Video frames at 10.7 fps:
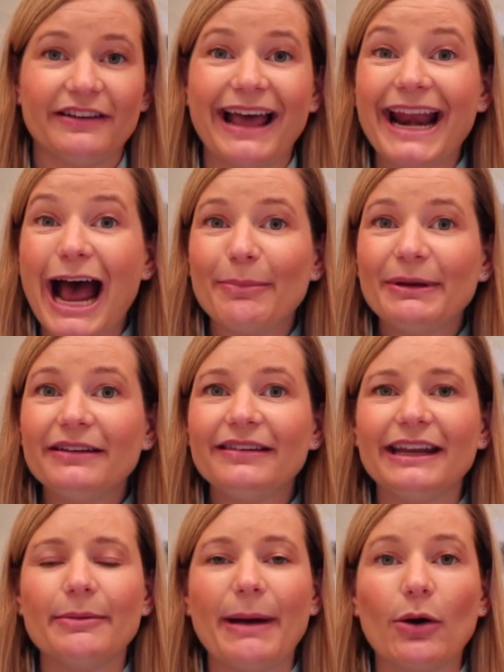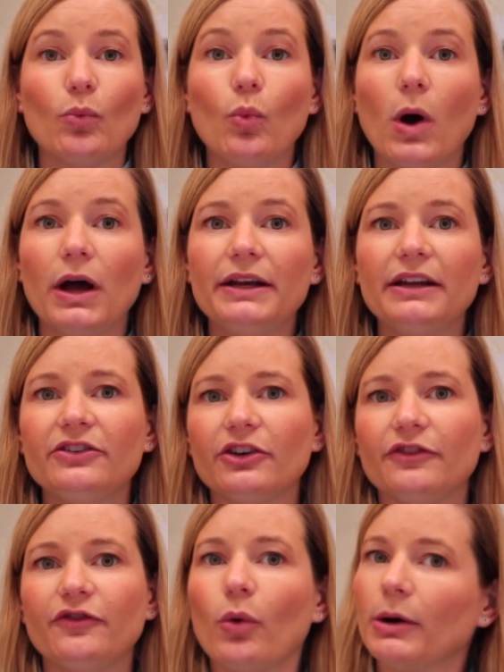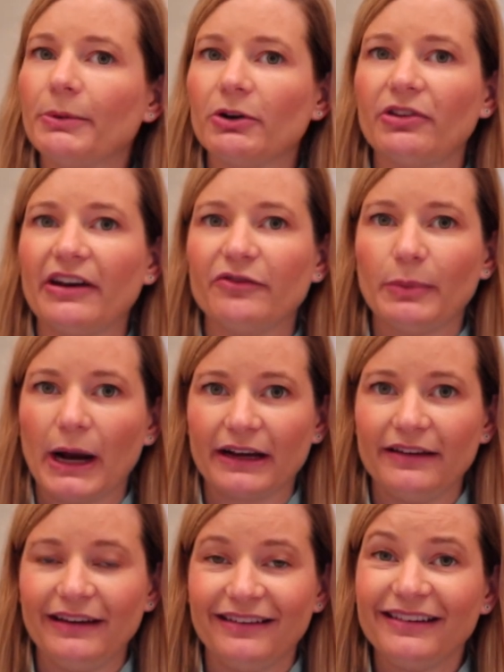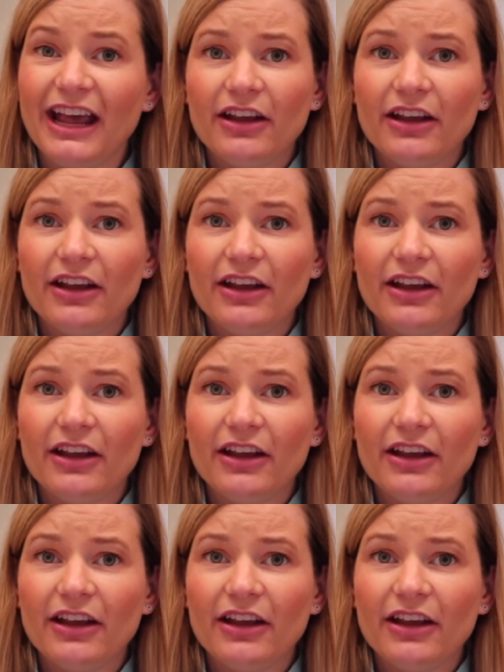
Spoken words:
that happens in about 1 to 4% of pregnancies.